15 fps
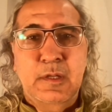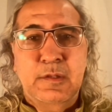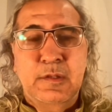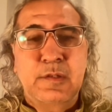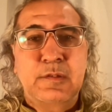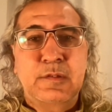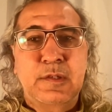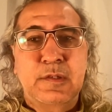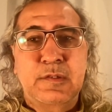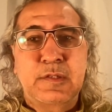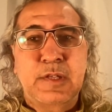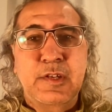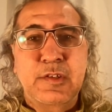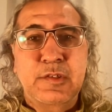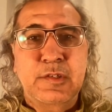these
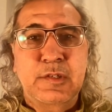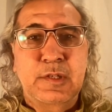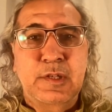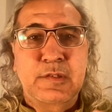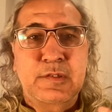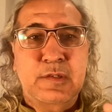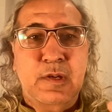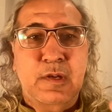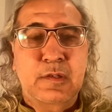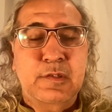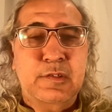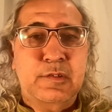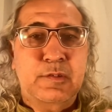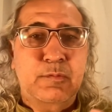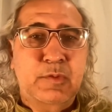essentialist
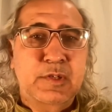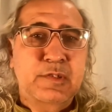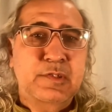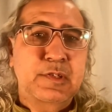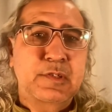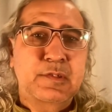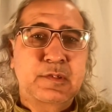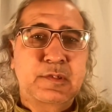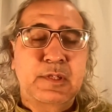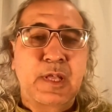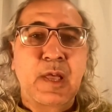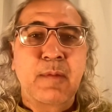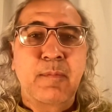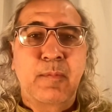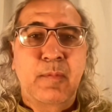us versus
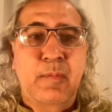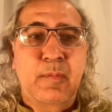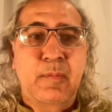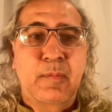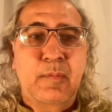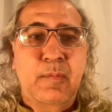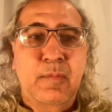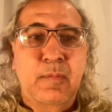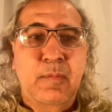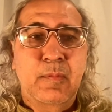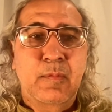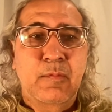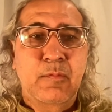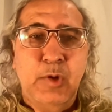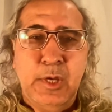them
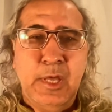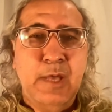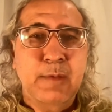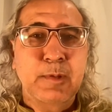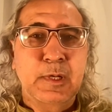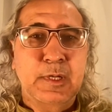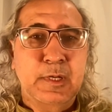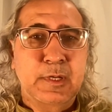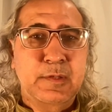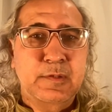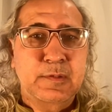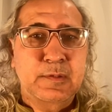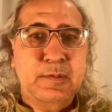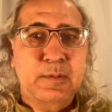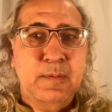
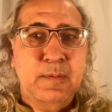vocabularies